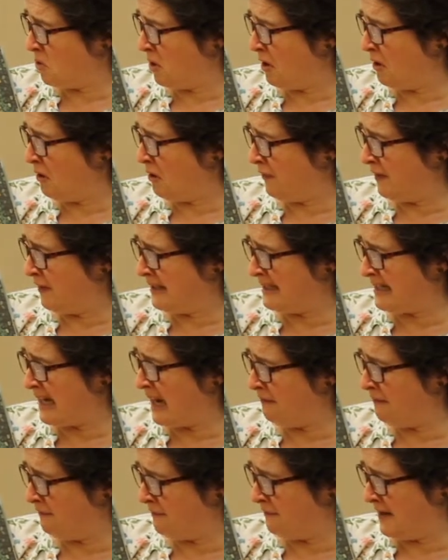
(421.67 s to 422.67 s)
the more
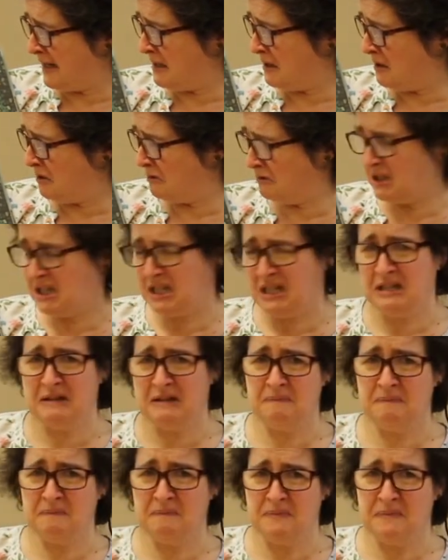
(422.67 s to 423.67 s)
nervous I
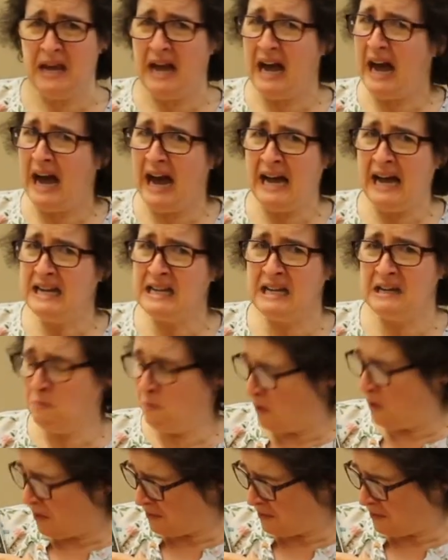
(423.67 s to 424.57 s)
felt. I